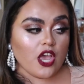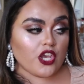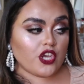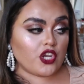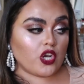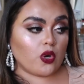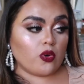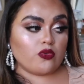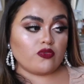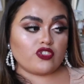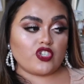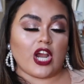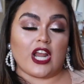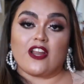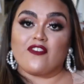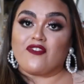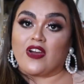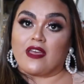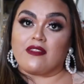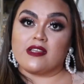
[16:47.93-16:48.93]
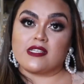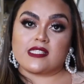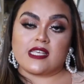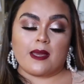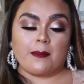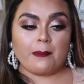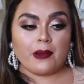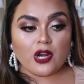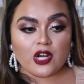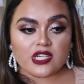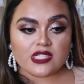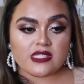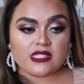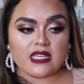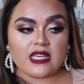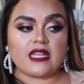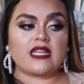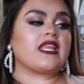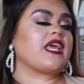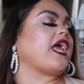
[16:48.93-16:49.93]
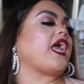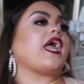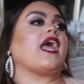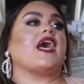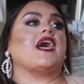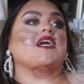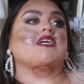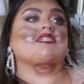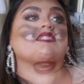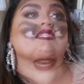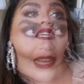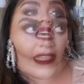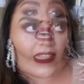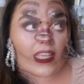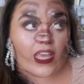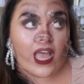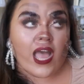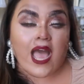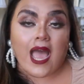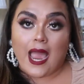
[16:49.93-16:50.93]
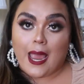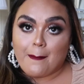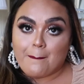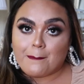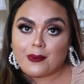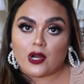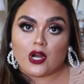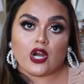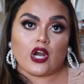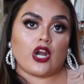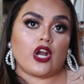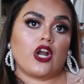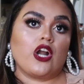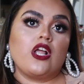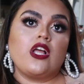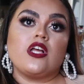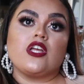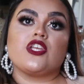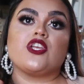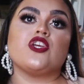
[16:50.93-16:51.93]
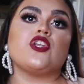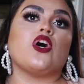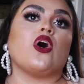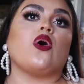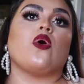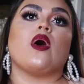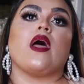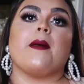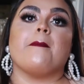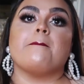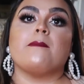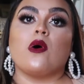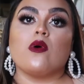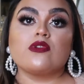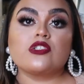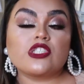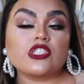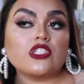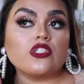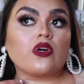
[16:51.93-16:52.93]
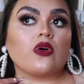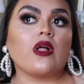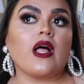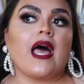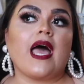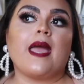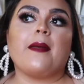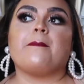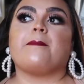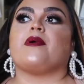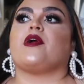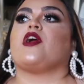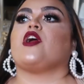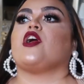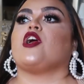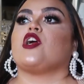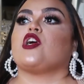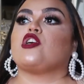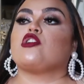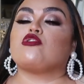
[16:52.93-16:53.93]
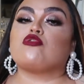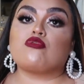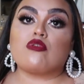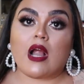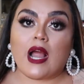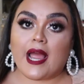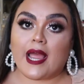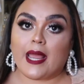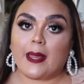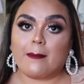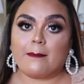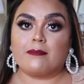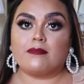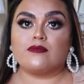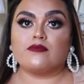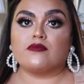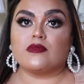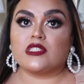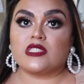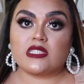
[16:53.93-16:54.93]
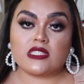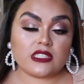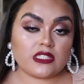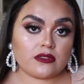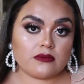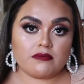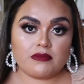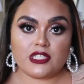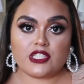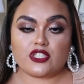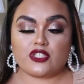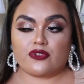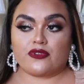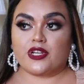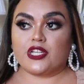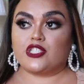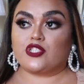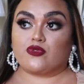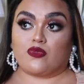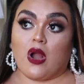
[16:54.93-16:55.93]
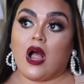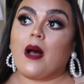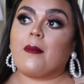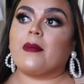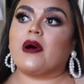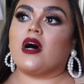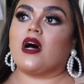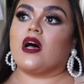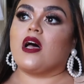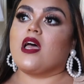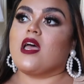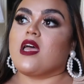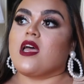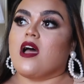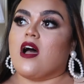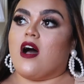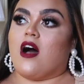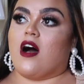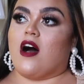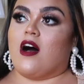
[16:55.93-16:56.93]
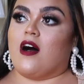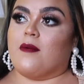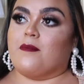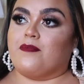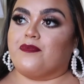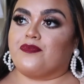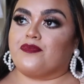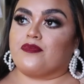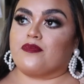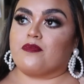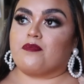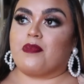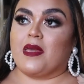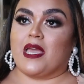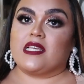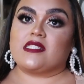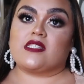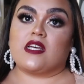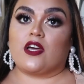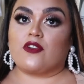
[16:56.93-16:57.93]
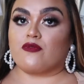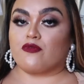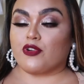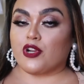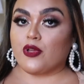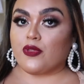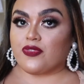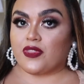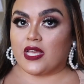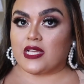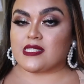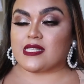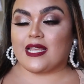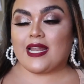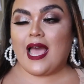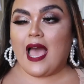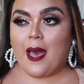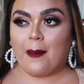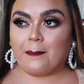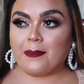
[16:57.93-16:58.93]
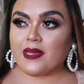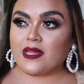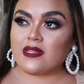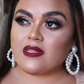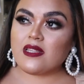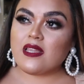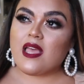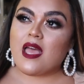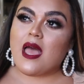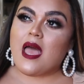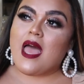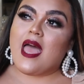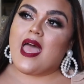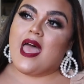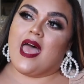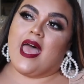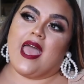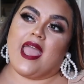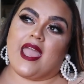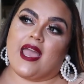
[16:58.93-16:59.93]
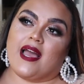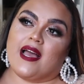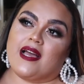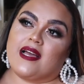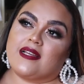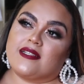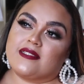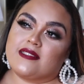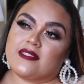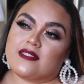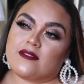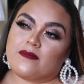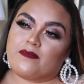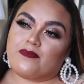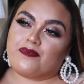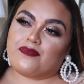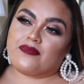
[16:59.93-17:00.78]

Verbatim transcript: you know, trying to find the same person, and it is a hyper, you know, emotional, hyper crime mystery drama um, based on real things that happen, and